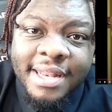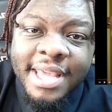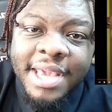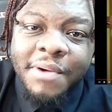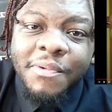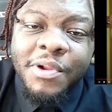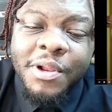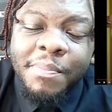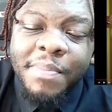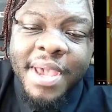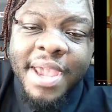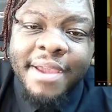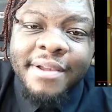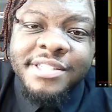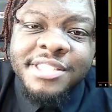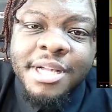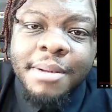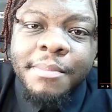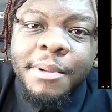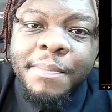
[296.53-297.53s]
Then when the
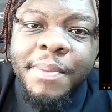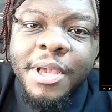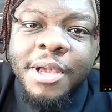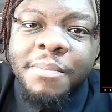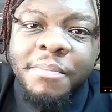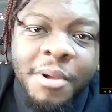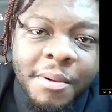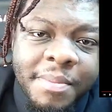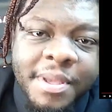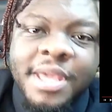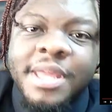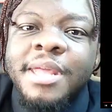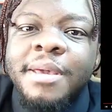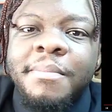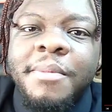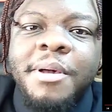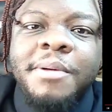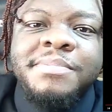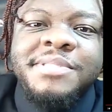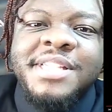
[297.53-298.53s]
parents come to pick them up, hit
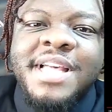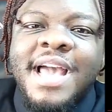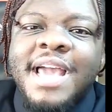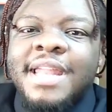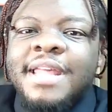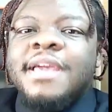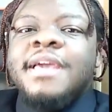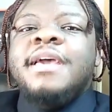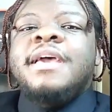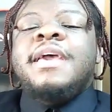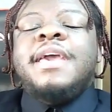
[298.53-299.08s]
them upside the,